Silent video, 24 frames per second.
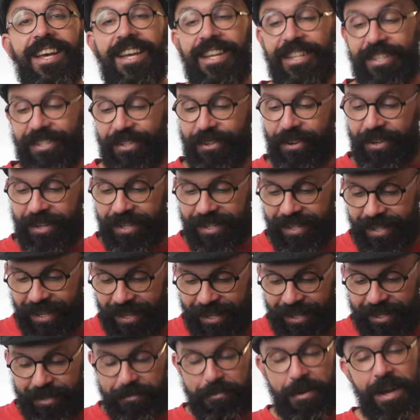it's going to
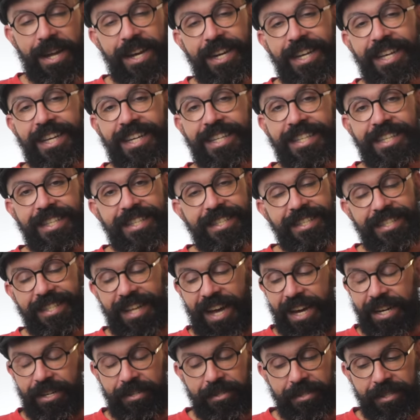start smelling, and it's,
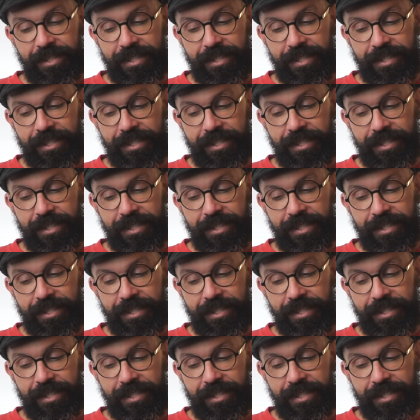I